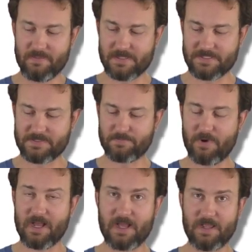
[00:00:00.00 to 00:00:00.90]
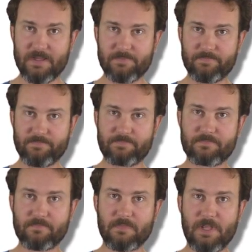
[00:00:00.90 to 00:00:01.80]
This is why
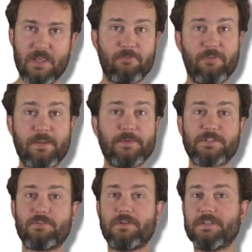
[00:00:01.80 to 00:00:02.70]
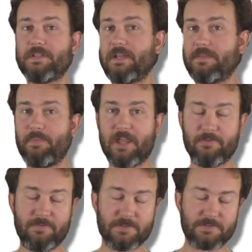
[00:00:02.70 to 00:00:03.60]
in famous trees like the
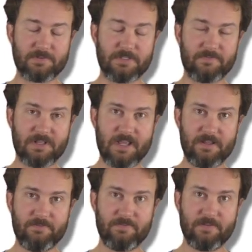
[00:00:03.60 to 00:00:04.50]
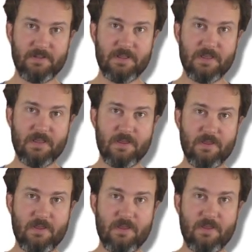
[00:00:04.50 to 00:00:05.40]
Banfield Tree of Life,
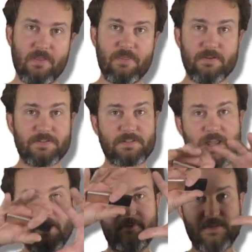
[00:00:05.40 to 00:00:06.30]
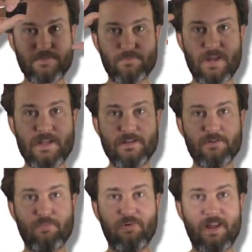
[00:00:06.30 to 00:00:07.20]
there's kind of this
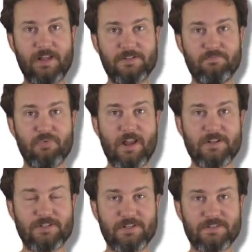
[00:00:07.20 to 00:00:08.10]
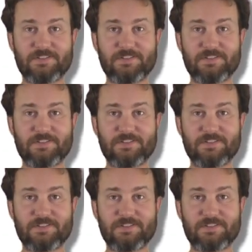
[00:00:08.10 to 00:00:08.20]
radial bran- branching